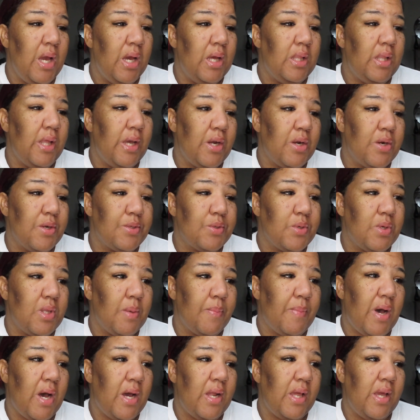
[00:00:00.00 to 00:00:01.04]
lingers on the
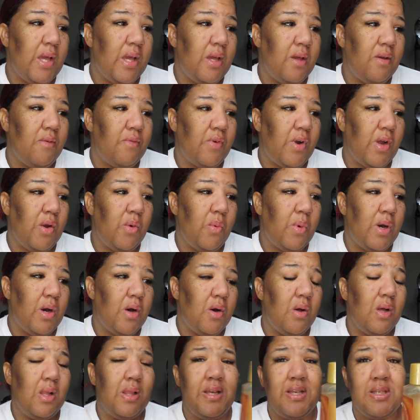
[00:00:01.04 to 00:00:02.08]
body very
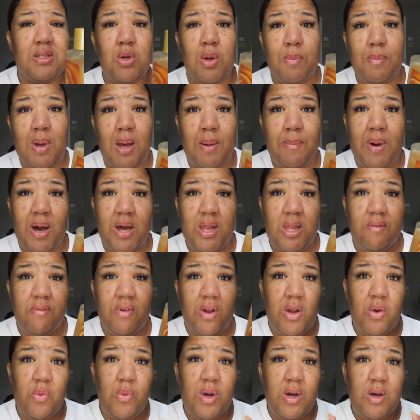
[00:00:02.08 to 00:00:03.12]
well at least on my body
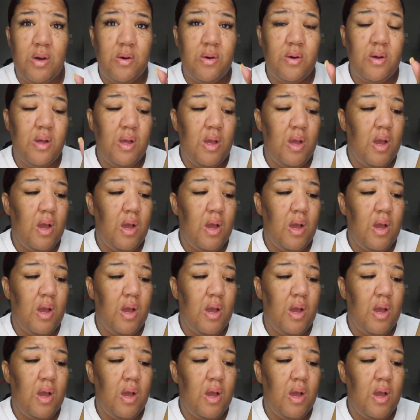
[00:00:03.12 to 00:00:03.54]
very well